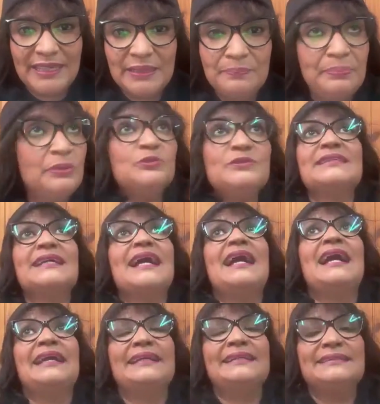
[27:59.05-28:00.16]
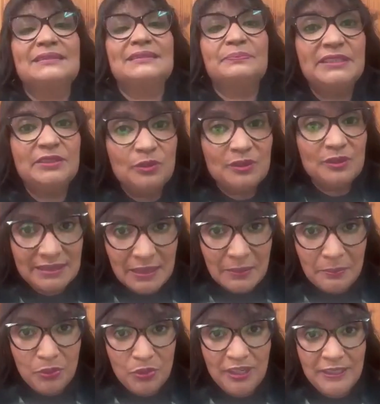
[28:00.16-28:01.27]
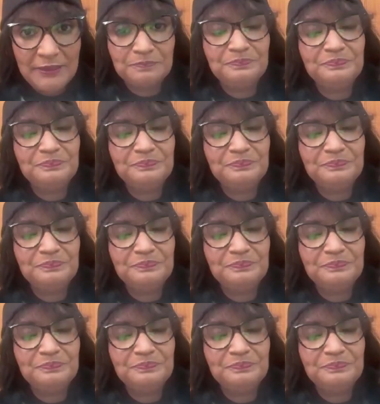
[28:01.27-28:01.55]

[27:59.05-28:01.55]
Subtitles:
Blue skies, but at some point,